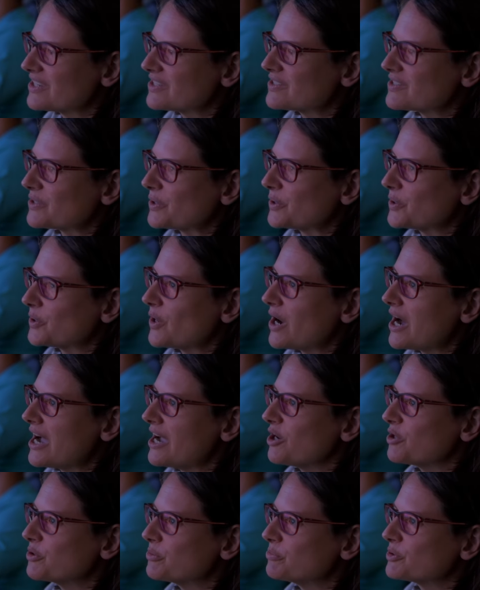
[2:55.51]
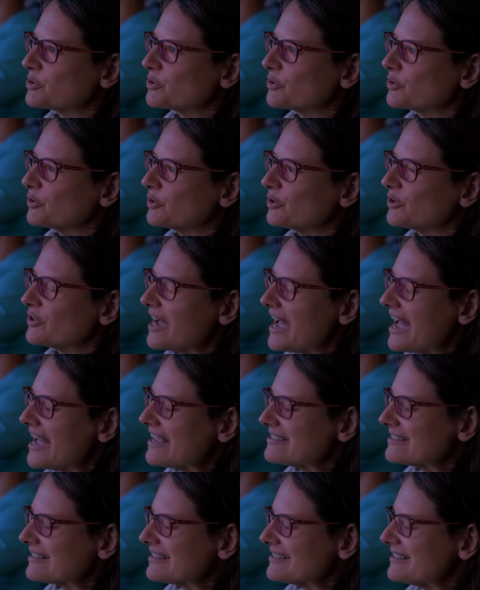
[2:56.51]
So I hope you're
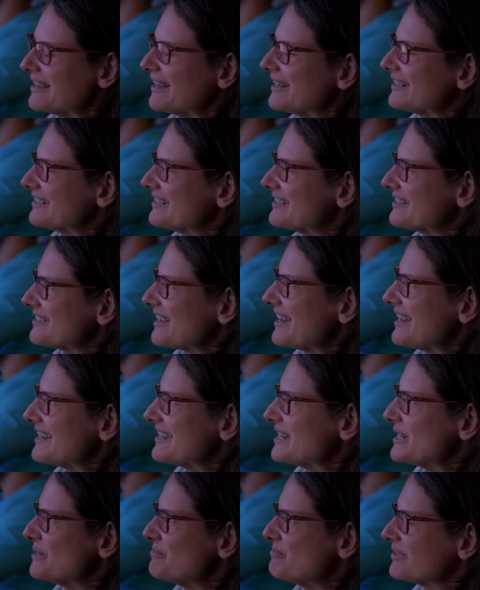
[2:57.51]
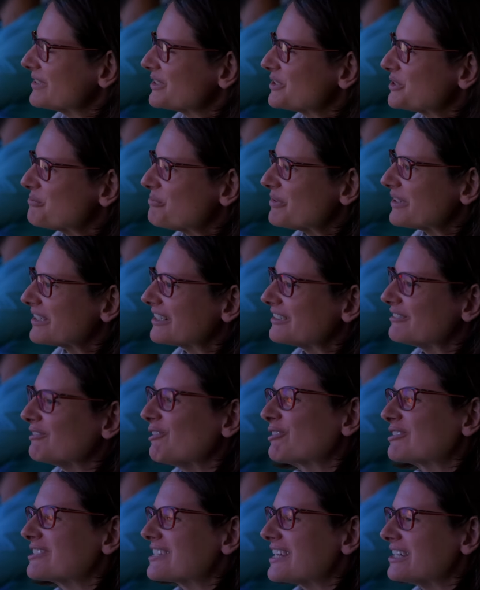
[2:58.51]
as excited as I am. It could be a
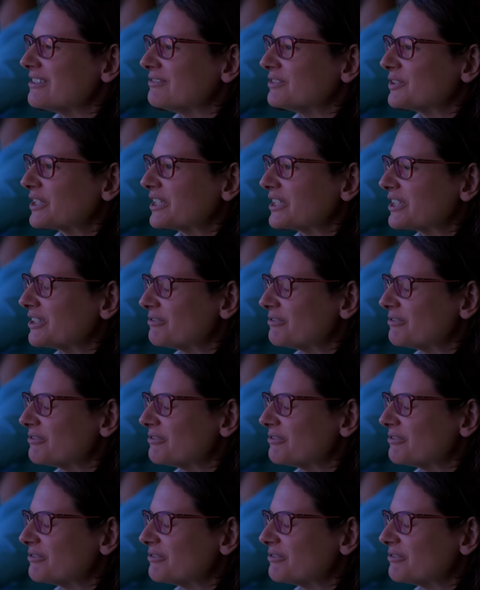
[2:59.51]
long day of looking